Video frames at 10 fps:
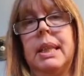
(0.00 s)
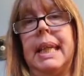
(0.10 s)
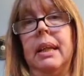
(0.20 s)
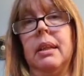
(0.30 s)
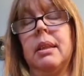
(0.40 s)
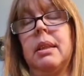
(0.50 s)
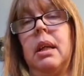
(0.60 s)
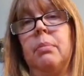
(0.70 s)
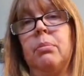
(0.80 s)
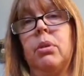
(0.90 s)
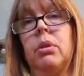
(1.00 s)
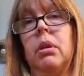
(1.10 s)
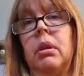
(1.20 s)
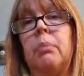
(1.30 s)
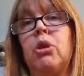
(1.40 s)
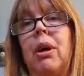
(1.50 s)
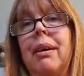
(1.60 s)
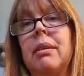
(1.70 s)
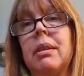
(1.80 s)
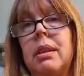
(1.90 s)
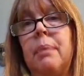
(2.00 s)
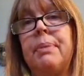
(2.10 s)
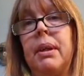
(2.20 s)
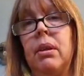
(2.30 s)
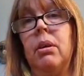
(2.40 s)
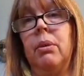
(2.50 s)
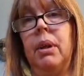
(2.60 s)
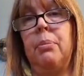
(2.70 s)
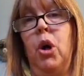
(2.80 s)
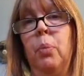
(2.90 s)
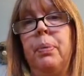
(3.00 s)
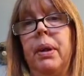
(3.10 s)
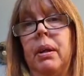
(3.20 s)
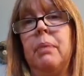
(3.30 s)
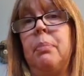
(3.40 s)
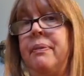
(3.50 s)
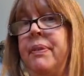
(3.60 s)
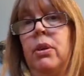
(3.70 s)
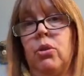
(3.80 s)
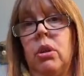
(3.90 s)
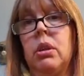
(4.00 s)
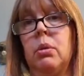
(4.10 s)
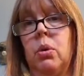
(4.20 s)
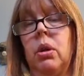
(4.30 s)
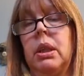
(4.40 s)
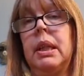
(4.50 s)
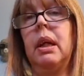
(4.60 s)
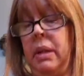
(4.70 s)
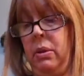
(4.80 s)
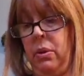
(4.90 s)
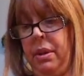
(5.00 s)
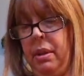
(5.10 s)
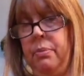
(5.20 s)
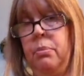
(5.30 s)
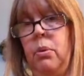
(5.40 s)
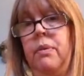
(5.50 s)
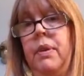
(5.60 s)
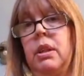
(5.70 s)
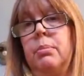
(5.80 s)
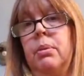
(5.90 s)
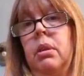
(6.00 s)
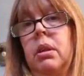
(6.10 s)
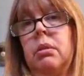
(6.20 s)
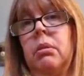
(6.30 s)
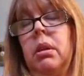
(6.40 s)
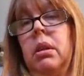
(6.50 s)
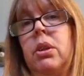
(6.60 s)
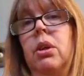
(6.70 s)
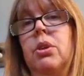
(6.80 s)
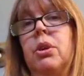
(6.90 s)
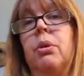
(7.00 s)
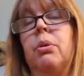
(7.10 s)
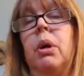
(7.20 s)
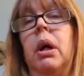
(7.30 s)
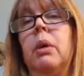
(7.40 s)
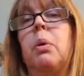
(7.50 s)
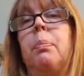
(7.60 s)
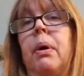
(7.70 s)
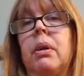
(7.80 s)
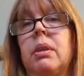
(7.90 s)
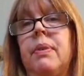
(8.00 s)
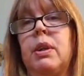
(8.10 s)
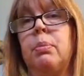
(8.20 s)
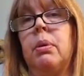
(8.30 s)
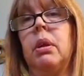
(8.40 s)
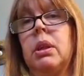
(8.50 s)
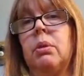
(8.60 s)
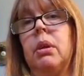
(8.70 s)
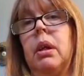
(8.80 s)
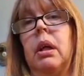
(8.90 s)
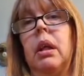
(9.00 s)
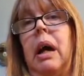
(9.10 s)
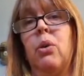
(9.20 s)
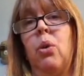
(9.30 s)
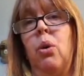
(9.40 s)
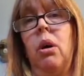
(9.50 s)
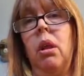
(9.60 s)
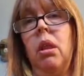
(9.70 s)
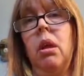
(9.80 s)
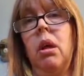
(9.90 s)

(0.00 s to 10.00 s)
skins, I'm trying this something new, and I'm hoping and keep my fingers crossed it works. That's why I order the more vegetable glycerin. So you do equal parts of vegetable glycerin and alcohol,